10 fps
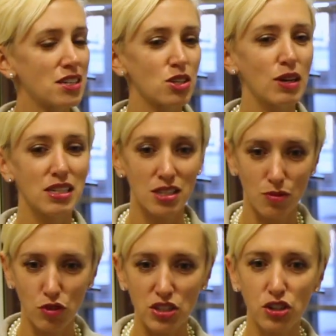So I did some
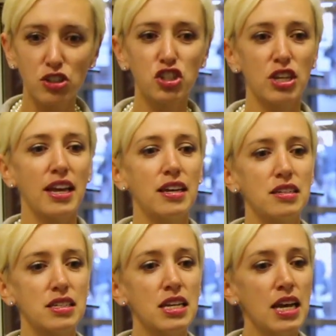research
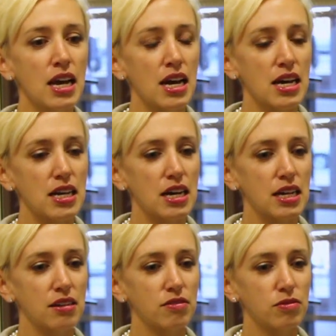
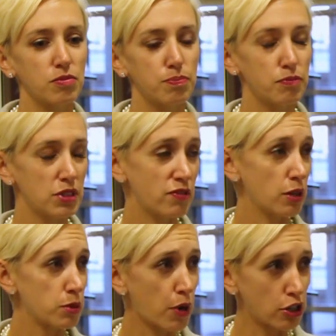and
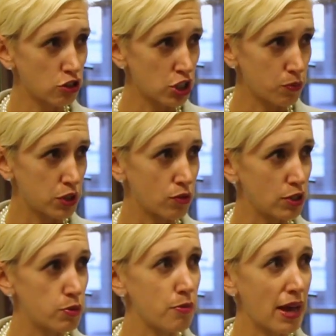developed a partnership with the
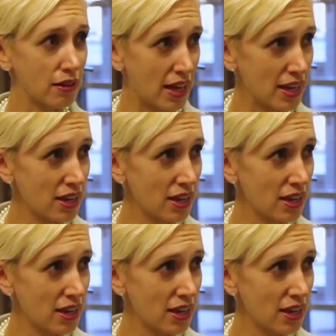Richmond Ballet.